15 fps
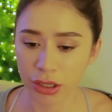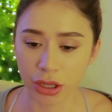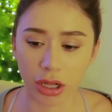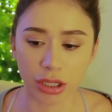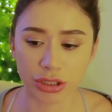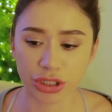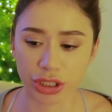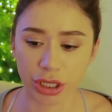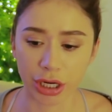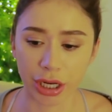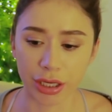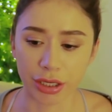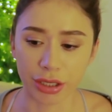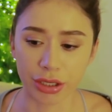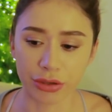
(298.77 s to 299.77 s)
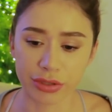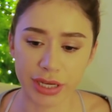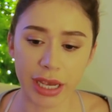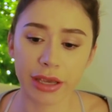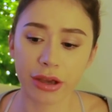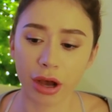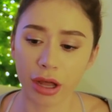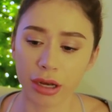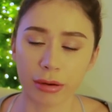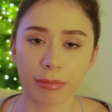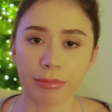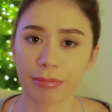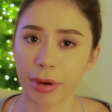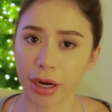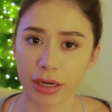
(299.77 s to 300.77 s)
culture and you take
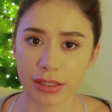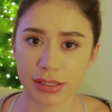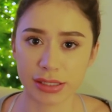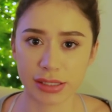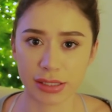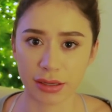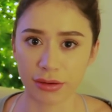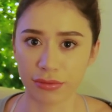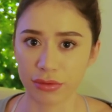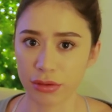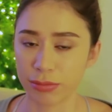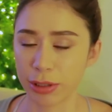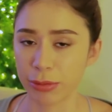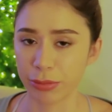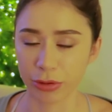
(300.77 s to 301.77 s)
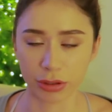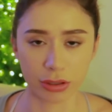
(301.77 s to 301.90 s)
on parts of the people